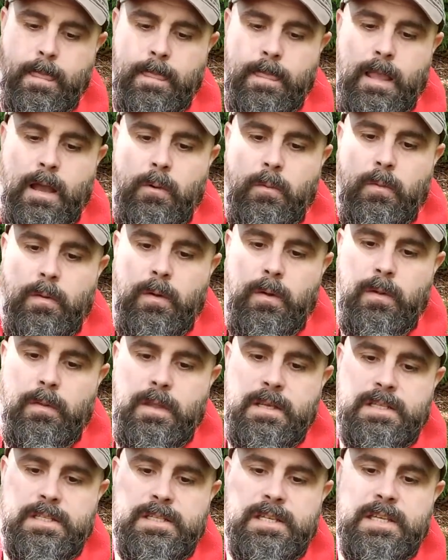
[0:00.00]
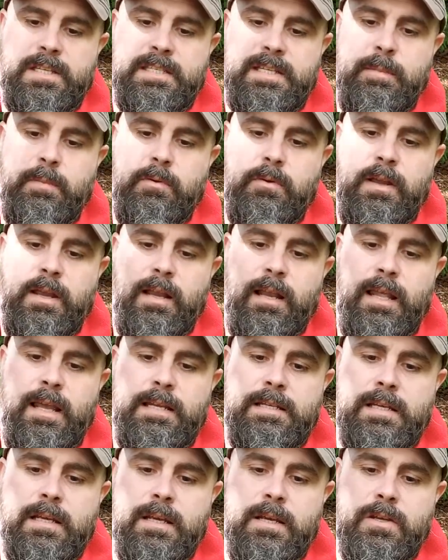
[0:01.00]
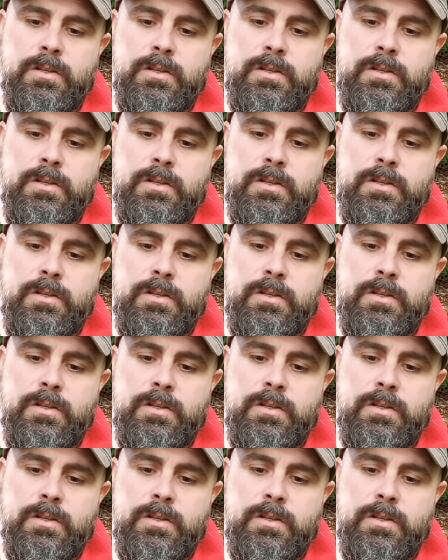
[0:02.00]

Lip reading: Now, this is a simmering lid,